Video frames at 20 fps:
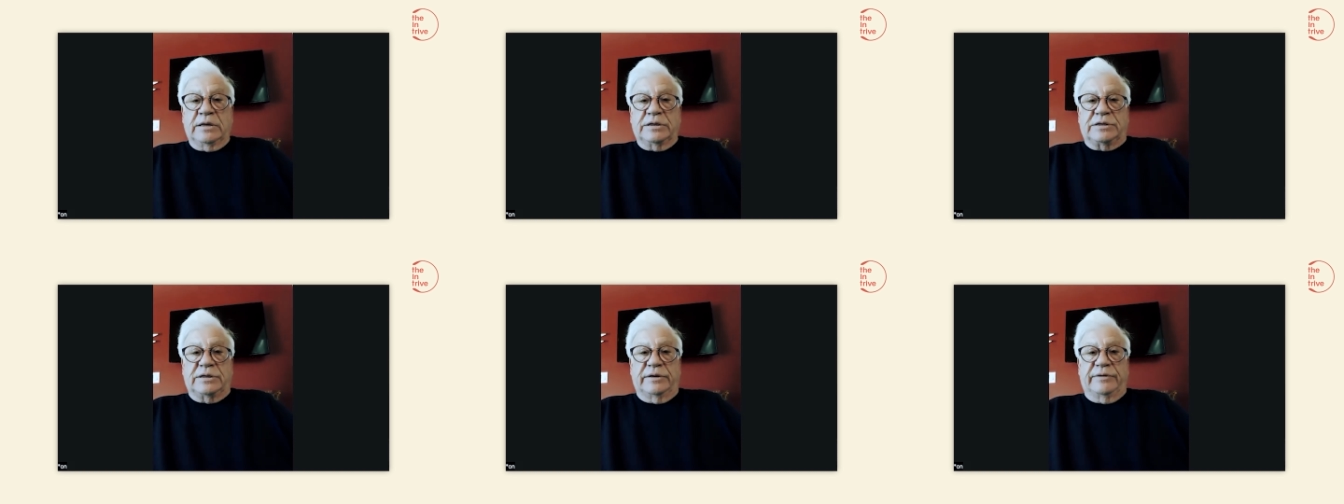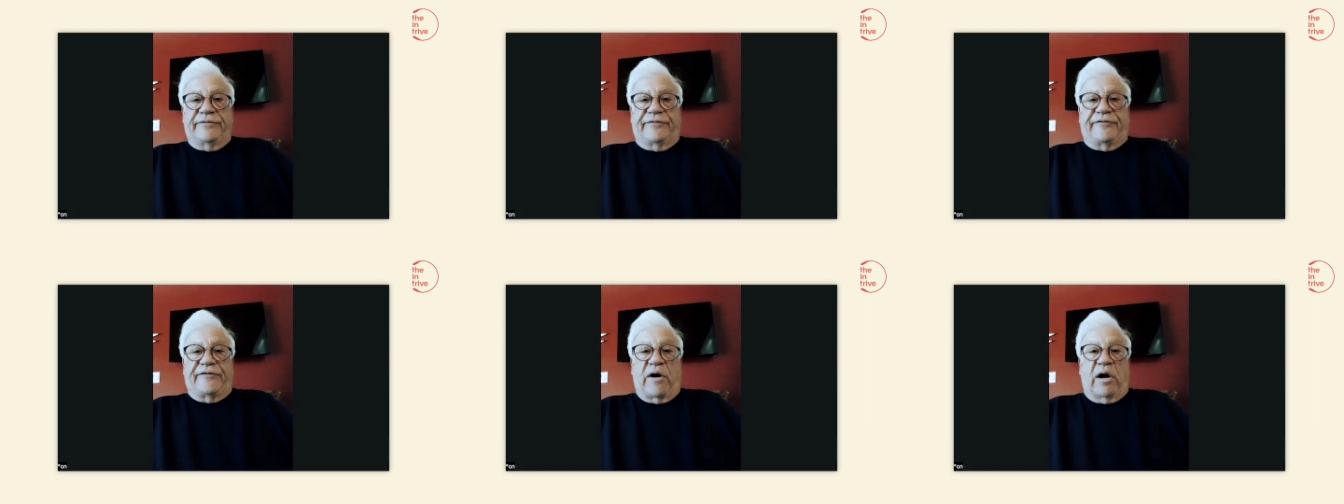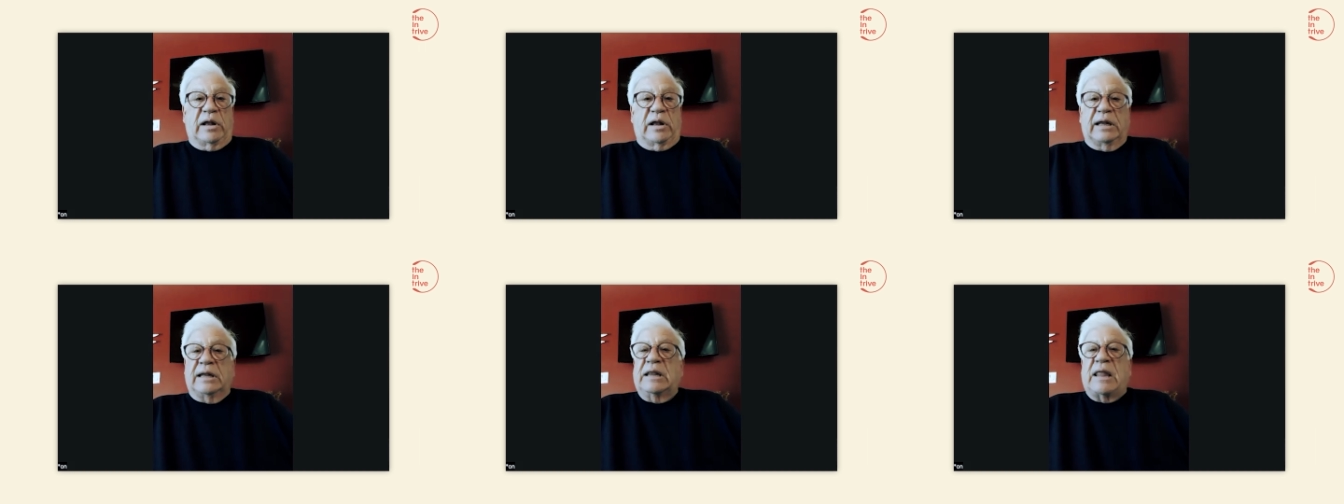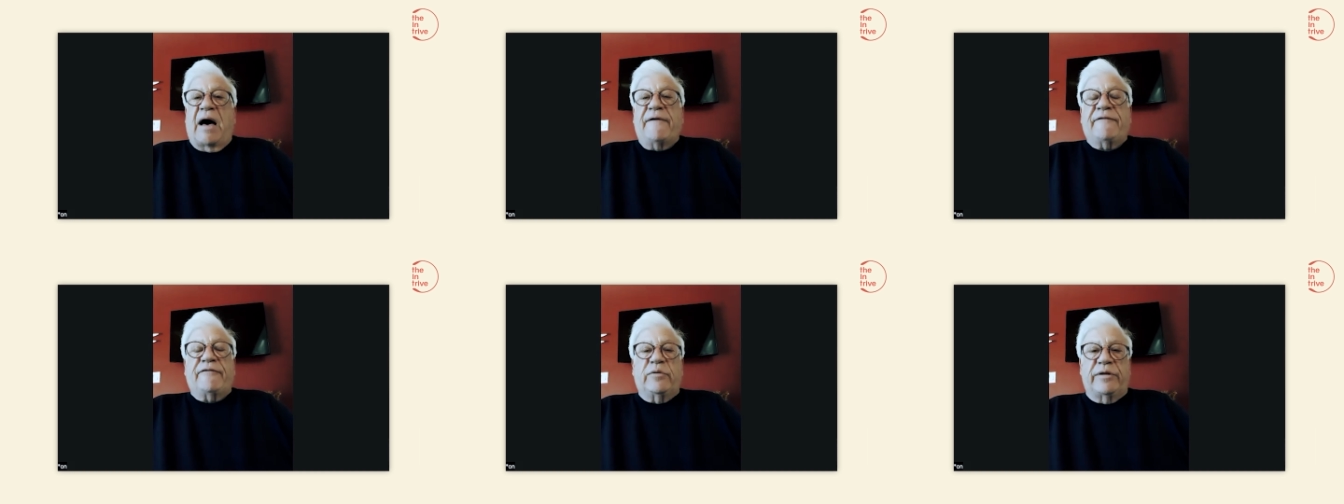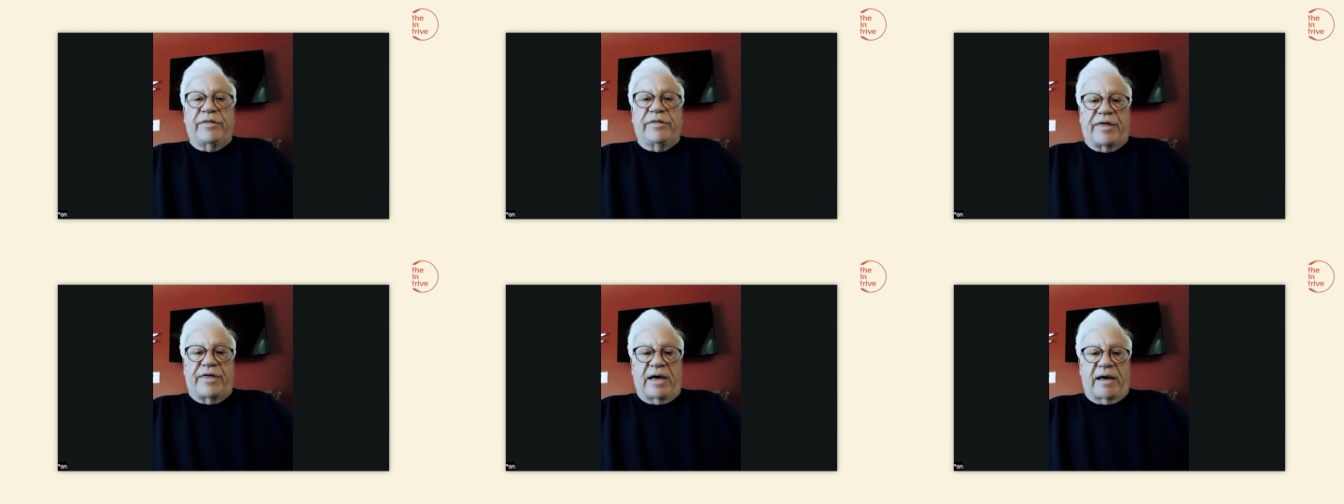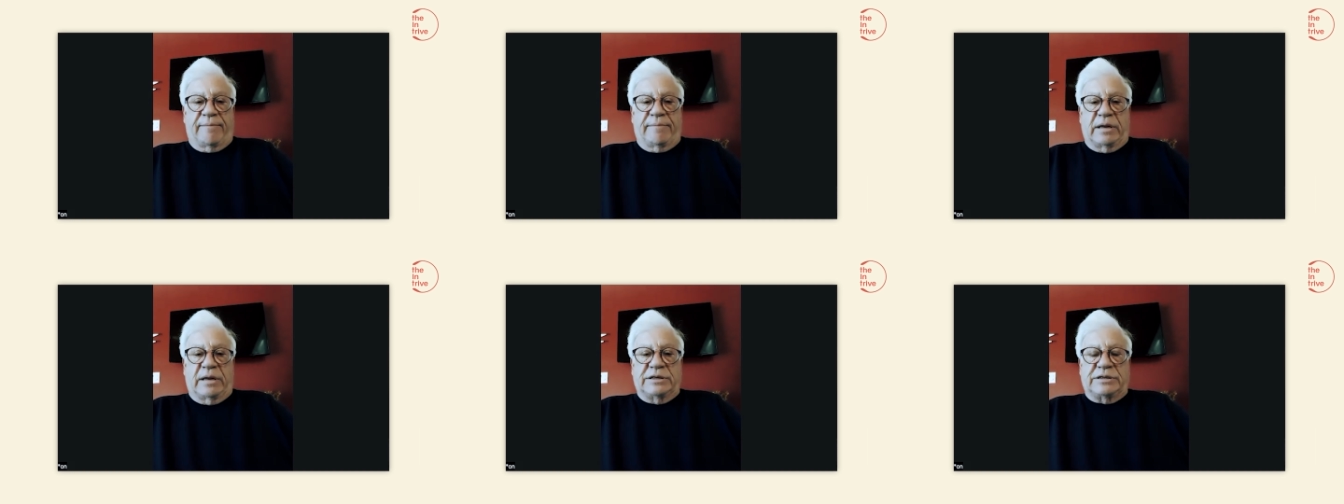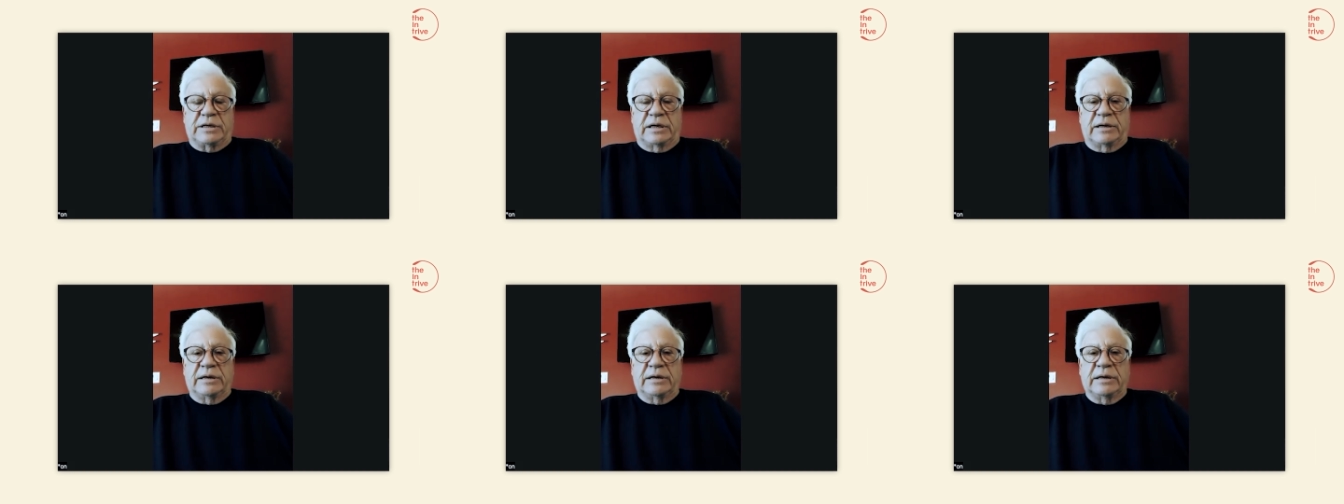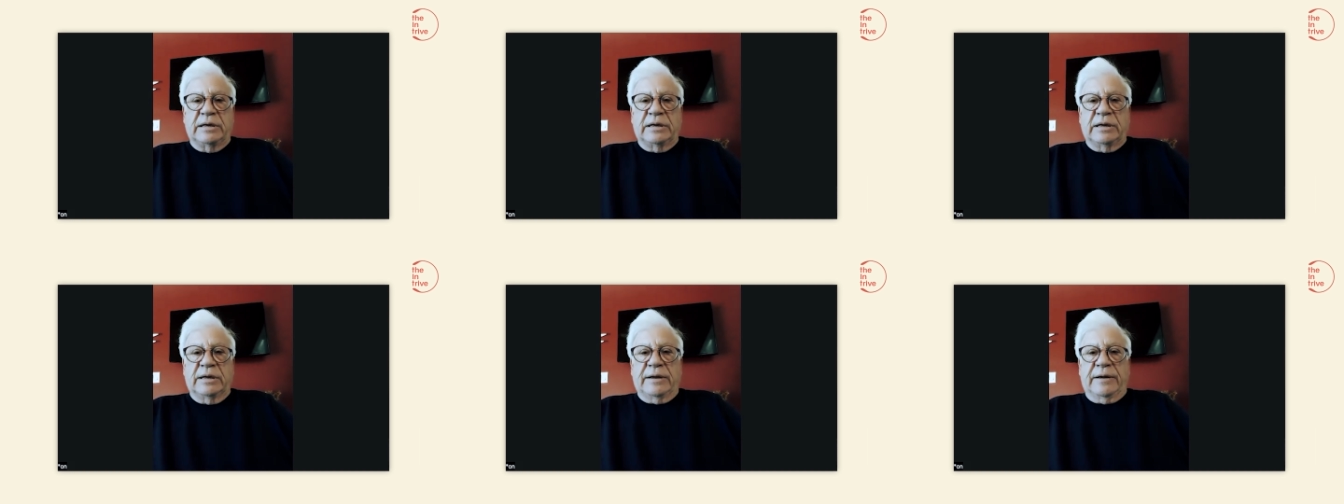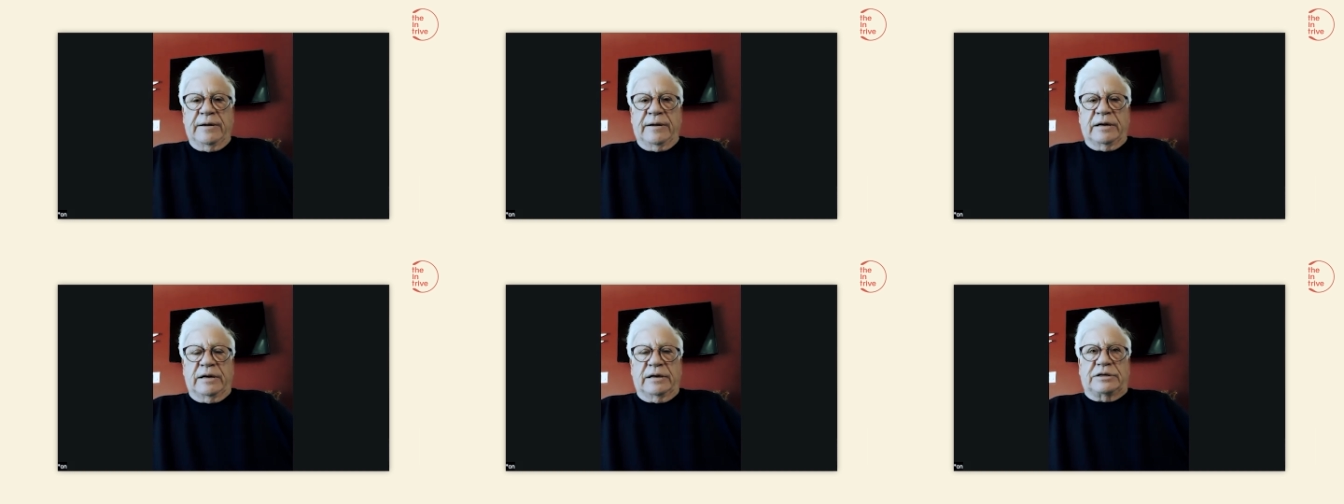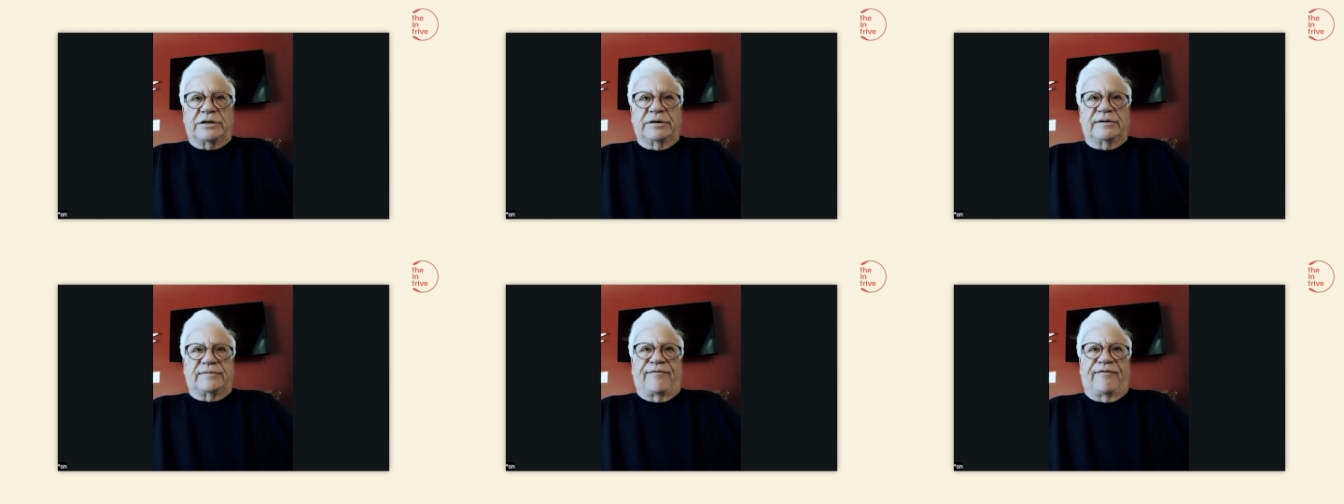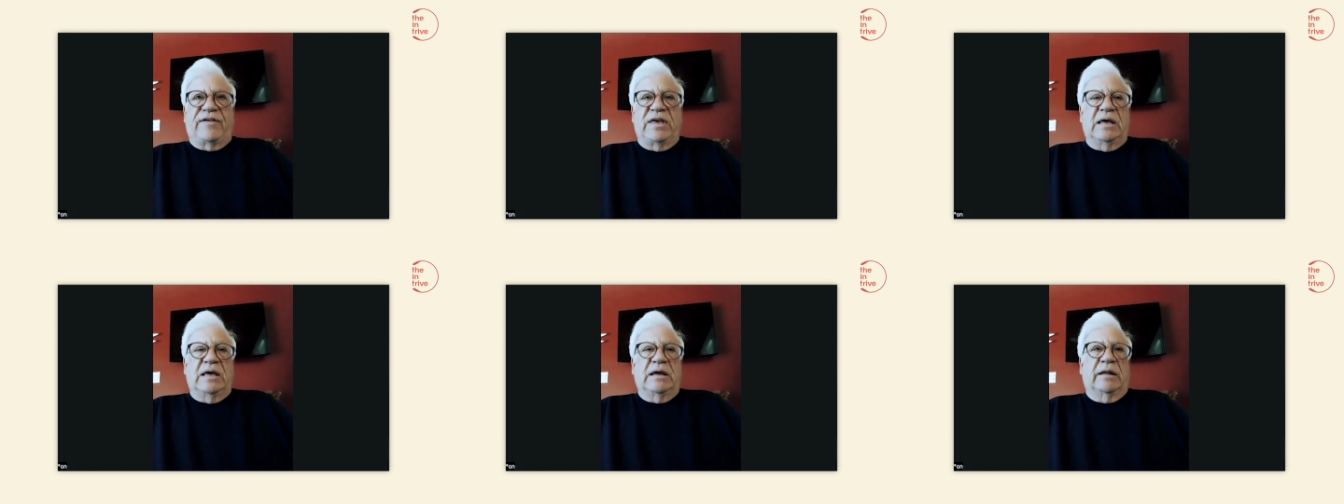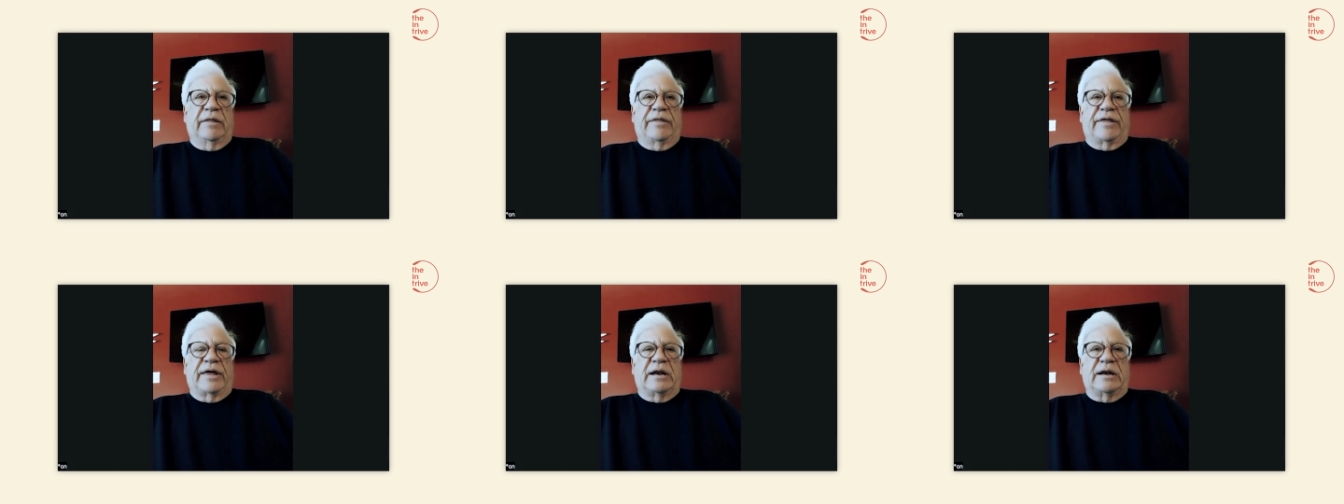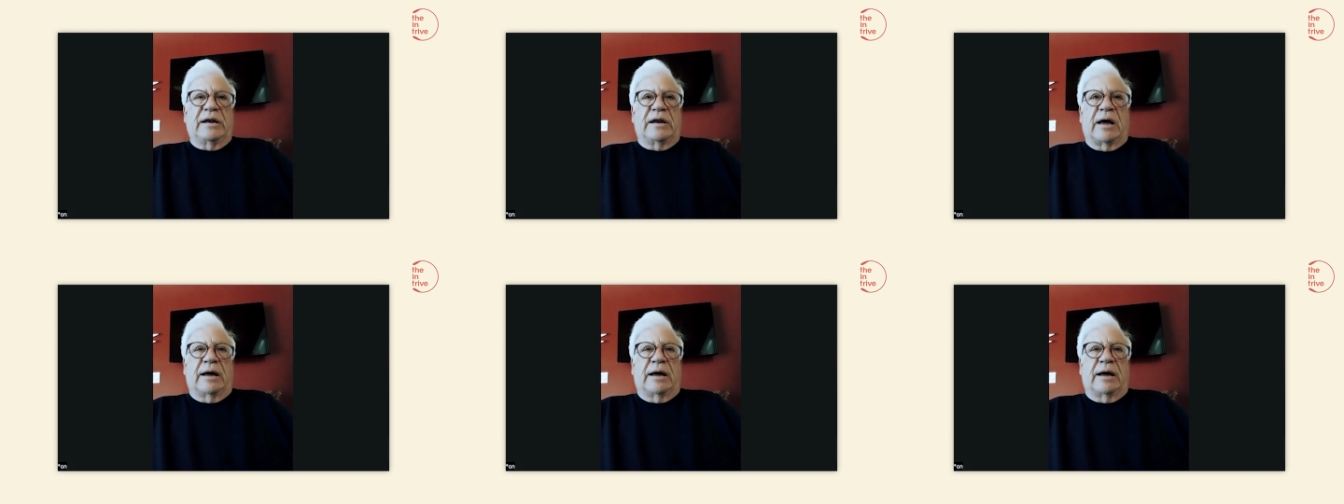to fall in love with them, and to feel that